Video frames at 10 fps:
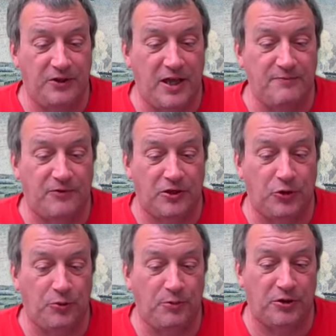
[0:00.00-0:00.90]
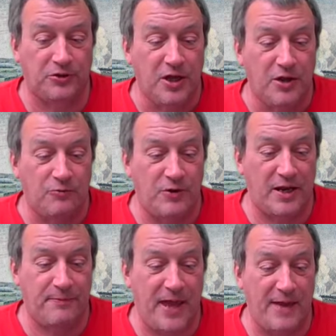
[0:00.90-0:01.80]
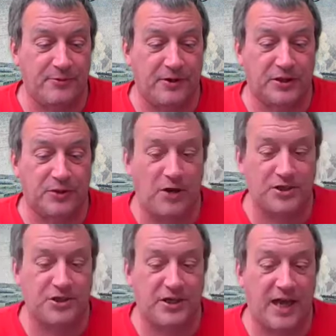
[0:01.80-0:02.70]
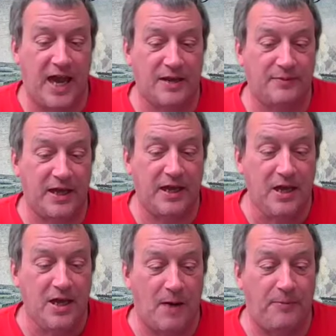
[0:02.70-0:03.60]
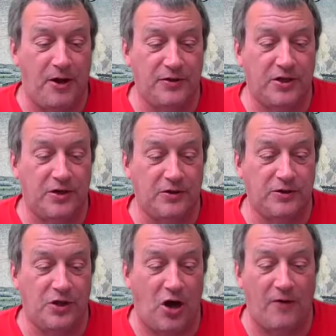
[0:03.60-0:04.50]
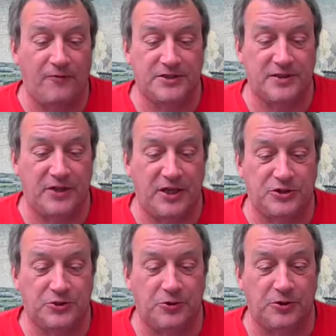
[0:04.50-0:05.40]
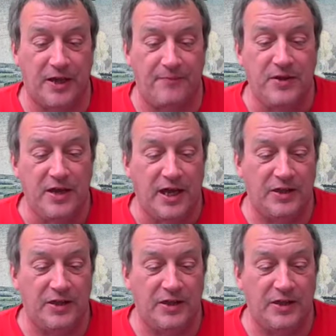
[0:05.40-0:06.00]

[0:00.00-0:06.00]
Wilhelm von Humboldt read a paper at the Prussian Academy upon the office of the historian,